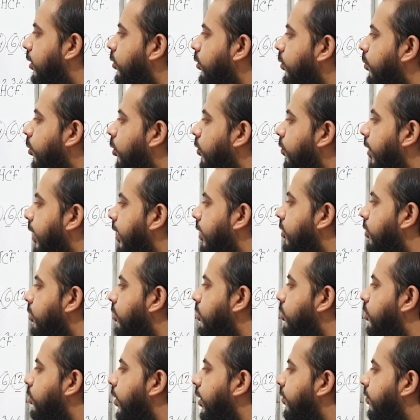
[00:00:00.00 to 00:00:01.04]
two more factors,
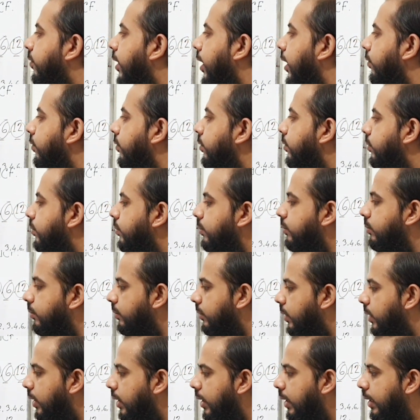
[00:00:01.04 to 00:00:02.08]
2 and 5.
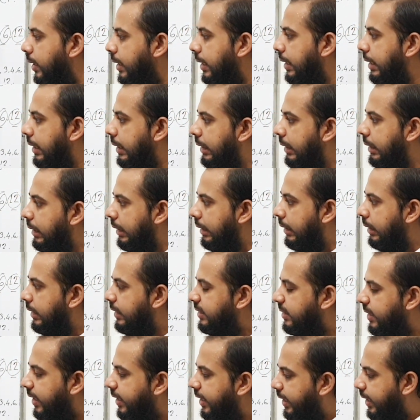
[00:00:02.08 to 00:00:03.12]

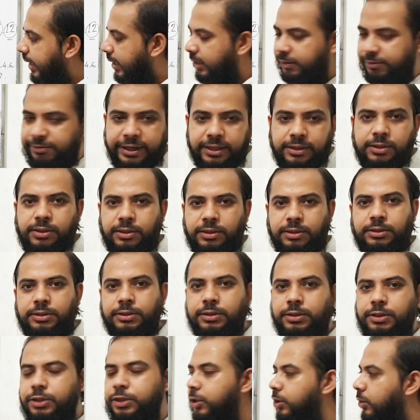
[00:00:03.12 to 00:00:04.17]
Is there any other factor?
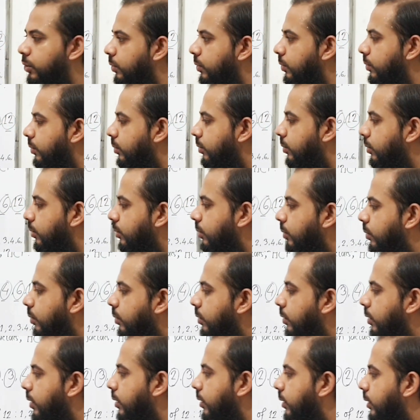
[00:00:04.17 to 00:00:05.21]
No.
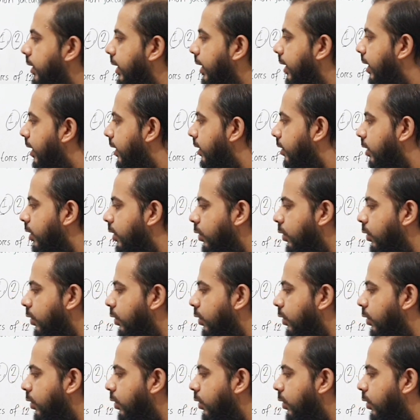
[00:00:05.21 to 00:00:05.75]
There are